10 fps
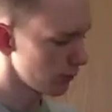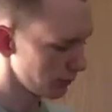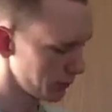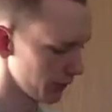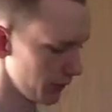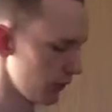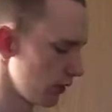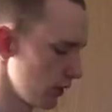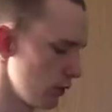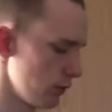but
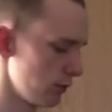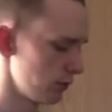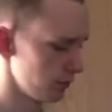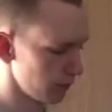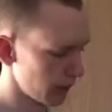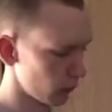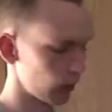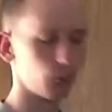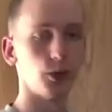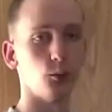you may
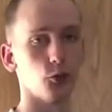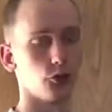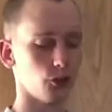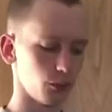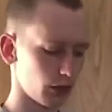well be able to.